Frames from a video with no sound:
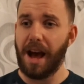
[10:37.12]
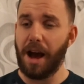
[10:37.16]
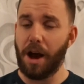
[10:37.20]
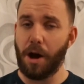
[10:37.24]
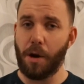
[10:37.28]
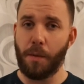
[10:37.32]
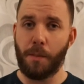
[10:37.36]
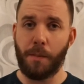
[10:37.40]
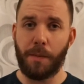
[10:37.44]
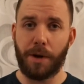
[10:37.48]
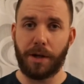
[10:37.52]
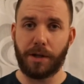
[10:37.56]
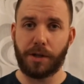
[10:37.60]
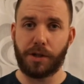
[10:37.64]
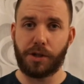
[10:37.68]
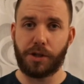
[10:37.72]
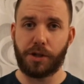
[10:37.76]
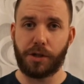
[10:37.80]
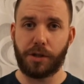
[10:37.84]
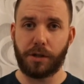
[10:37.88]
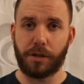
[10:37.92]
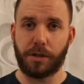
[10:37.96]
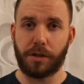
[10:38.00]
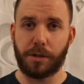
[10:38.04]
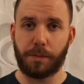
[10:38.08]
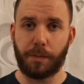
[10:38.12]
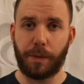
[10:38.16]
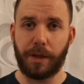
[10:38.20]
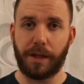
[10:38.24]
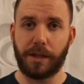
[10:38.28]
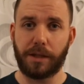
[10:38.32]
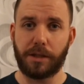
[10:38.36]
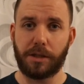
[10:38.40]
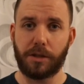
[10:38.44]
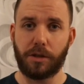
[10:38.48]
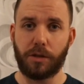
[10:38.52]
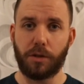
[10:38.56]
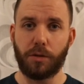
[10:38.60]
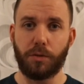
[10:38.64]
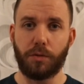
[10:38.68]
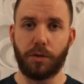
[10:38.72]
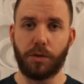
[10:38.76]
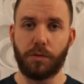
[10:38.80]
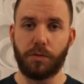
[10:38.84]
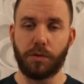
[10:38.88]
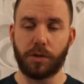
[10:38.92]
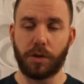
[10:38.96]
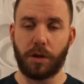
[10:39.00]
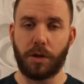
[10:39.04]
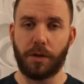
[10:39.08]
how much space you
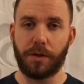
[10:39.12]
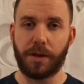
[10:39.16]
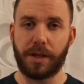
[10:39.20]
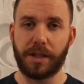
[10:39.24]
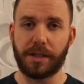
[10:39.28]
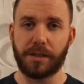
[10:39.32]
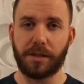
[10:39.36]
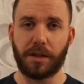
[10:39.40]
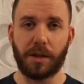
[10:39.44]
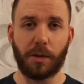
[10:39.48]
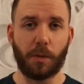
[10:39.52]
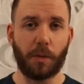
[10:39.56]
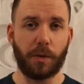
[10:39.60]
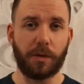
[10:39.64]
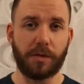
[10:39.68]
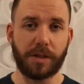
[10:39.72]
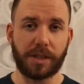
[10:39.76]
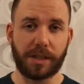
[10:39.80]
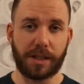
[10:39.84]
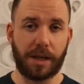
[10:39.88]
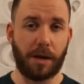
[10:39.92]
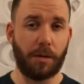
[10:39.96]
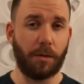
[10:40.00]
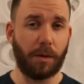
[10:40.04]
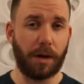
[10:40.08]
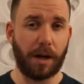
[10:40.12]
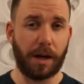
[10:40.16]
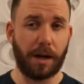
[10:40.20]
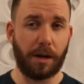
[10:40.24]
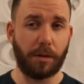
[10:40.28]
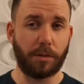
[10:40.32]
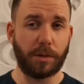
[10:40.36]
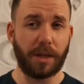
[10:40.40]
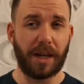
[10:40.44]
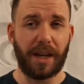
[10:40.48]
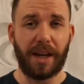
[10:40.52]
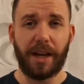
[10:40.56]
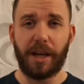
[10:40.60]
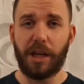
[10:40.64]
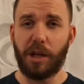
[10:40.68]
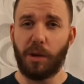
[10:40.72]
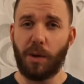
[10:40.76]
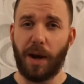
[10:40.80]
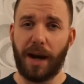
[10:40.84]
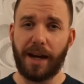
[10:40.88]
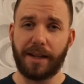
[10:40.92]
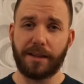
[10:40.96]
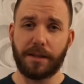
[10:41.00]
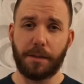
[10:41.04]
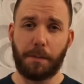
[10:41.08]
use on this site, whereas SoundCloud
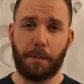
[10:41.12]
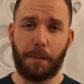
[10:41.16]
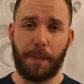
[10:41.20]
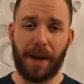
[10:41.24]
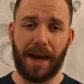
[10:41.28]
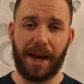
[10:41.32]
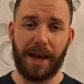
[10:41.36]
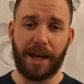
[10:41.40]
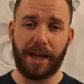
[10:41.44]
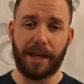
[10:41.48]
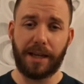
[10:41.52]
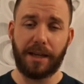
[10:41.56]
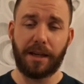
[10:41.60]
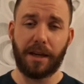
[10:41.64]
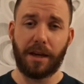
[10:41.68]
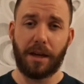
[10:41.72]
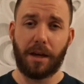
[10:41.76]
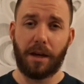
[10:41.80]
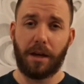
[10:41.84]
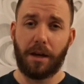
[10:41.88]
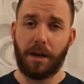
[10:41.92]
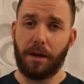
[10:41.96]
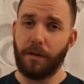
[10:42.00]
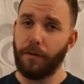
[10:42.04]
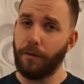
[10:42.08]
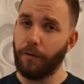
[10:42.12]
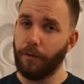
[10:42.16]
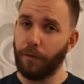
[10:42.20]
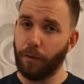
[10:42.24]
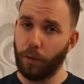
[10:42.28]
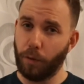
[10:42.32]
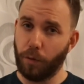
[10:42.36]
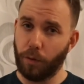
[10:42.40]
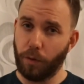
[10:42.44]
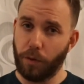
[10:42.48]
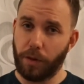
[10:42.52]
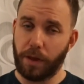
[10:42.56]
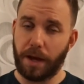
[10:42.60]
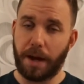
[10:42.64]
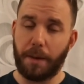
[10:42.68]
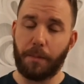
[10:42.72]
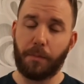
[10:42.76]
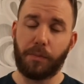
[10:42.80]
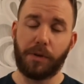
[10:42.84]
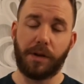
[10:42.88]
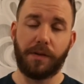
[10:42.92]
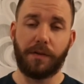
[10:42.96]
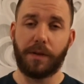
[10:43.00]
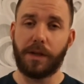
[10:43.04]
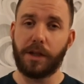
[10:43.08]
you have to pay for
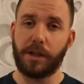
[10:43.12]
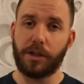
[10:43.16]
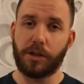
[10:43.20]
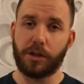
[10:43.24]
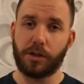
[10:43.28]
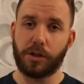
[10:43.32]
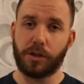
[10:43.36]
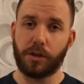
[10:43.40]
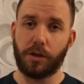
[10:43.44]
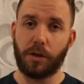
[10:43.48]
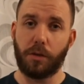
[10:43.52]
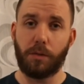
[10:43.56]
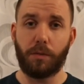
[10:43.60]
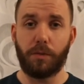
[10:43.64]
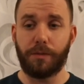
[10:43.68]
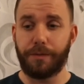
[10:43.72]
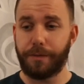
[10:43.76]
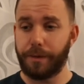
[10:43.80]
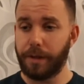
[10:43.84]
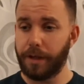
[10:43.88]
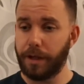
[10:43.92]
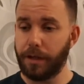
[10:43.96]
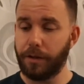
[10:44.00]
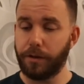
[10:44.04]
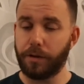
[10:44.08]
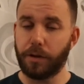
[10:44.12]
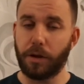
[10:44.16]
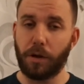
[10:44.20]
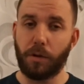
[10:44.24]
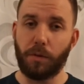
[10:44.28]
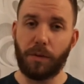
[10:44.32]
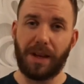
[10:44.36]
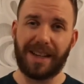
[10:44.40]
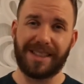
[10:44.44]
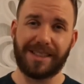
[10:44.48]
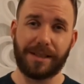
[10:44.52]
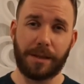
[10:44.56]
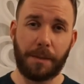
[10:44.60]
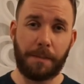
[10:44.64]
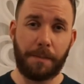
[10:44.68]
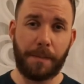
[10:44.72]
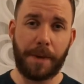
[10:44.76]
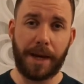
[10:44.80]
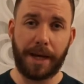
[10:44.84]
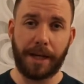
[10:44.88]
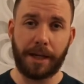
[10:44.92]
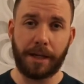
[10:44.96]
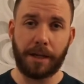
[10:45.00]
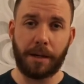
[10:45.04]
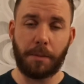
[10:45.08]
that privilege. So there you go, that's the
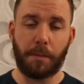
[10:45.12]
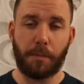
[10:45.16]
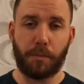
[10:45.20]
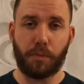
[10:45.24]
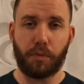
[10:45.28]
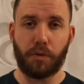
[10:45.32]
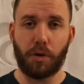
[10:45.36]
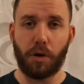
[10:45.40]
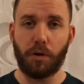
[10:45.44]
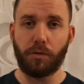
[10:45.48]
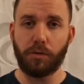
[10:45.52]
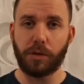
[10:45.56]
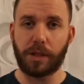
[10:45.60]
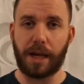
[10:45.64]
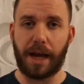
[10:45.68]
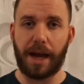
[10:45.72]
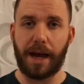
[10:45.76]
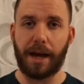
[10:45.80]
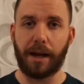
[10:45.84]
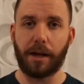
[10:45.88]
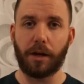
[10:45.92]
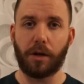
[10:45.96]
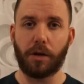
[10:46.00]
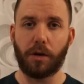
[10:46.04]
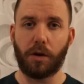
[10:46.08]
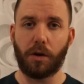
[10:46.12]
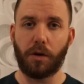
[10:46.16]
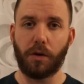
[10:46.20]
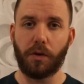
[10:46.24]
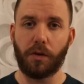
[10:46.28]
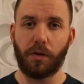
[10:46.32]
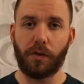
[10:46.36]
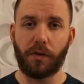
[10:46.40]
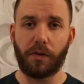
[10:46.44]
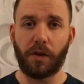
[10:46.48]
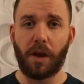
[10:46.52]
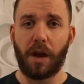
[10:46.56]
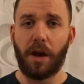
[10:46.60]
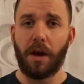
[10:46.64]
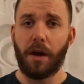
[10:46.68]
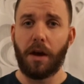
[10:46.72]
main pros and cons